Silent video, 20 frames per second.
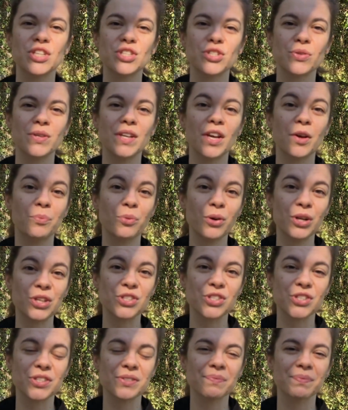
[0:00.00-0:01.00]
tree a
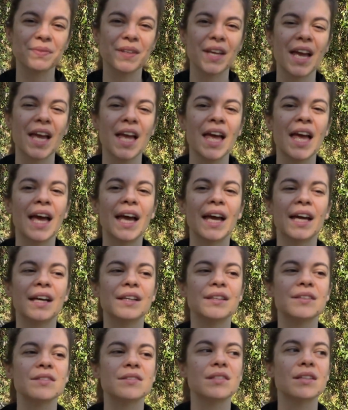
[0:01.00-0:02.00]
bridge.
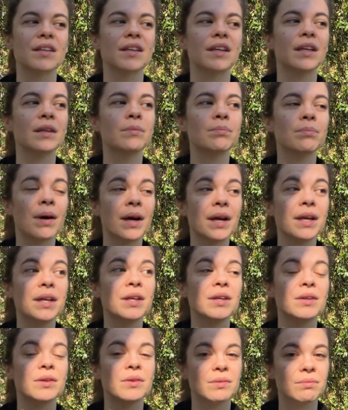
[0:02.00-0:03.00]
And in
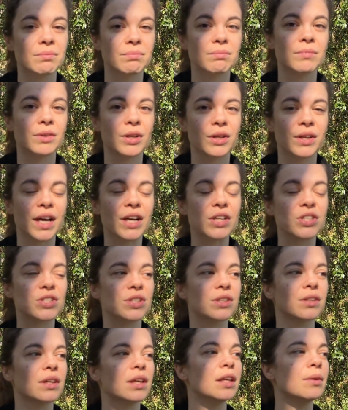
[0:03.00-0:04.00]
my
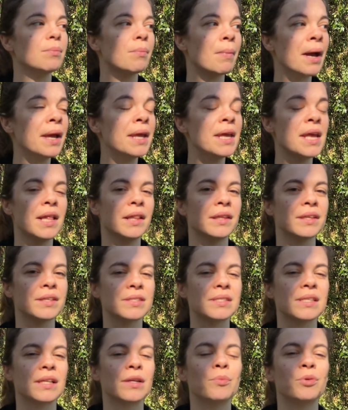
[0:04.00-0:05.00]
connection, in my healing
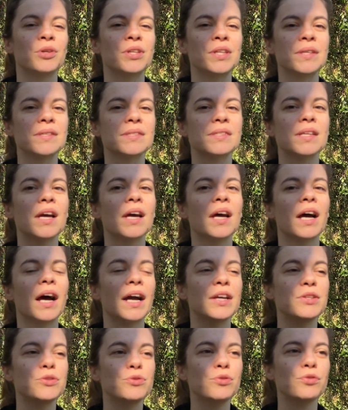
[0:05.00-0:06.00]
ceremonies,
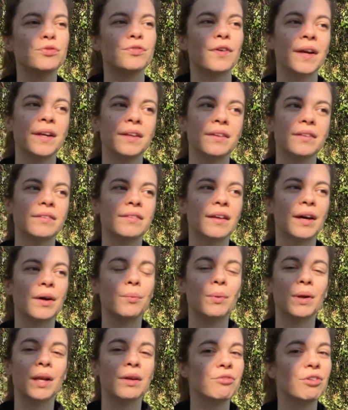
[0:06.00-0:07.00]
I do find that
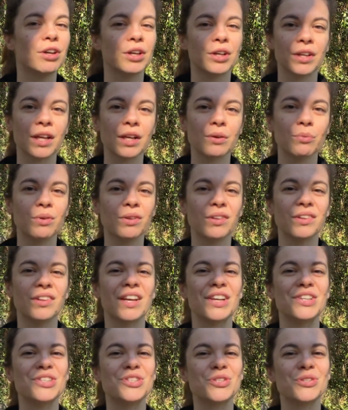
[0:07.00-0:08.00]
whenever I connect with an
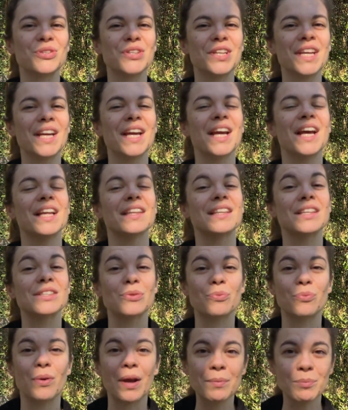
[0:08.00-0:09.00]
ash tree, there's a
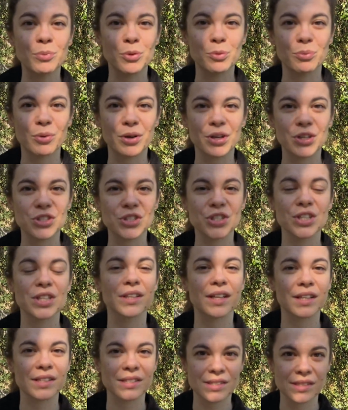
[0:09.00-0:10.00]
rainbow bridge
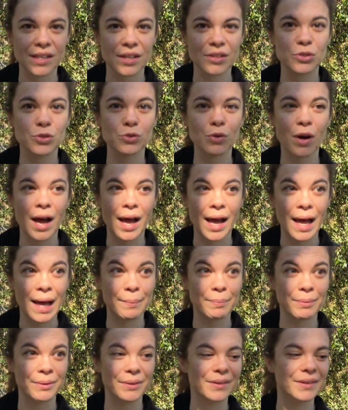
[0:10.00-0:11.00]
that starts to
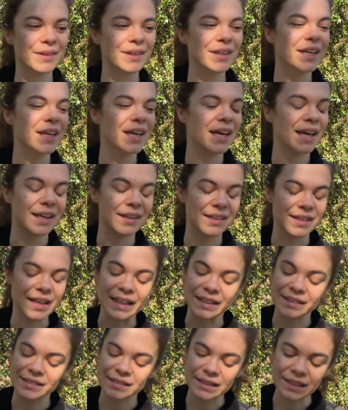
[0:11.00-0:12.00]
happen. And
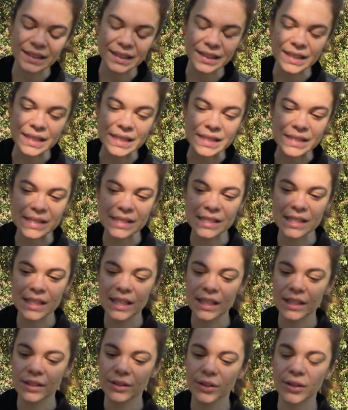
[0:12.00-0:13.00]
that is
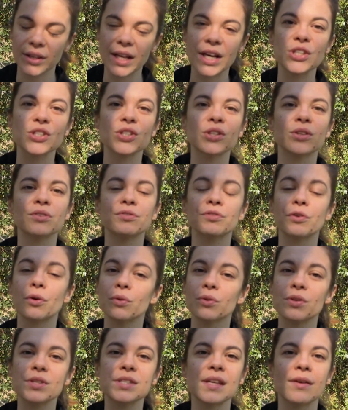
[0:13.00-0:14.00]
the connection of
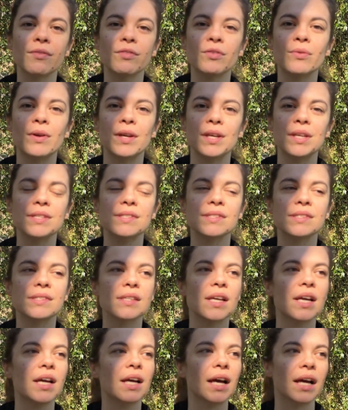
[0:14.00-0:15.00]
all the 7 rays.
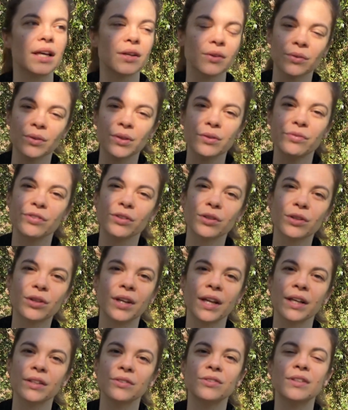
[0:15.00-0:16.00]
I don't know if you'll
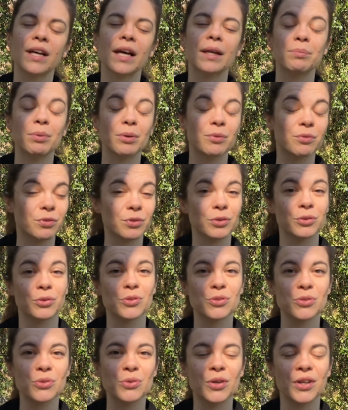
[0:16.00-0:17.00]
connect to that, but for
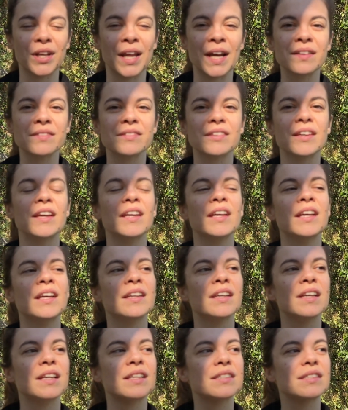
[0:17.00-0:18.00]
those who connect,
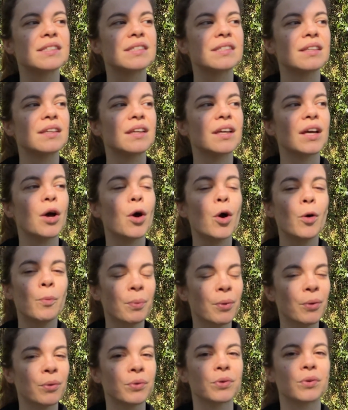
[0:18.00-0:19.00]
it's a
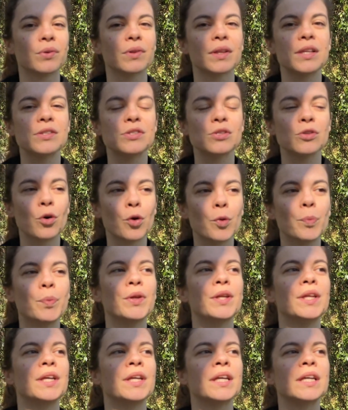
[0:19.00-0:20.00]
portal, it's an
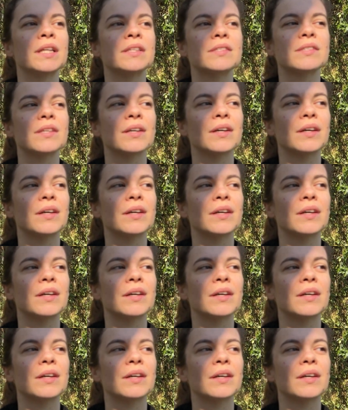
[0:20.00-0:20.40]
opening, it's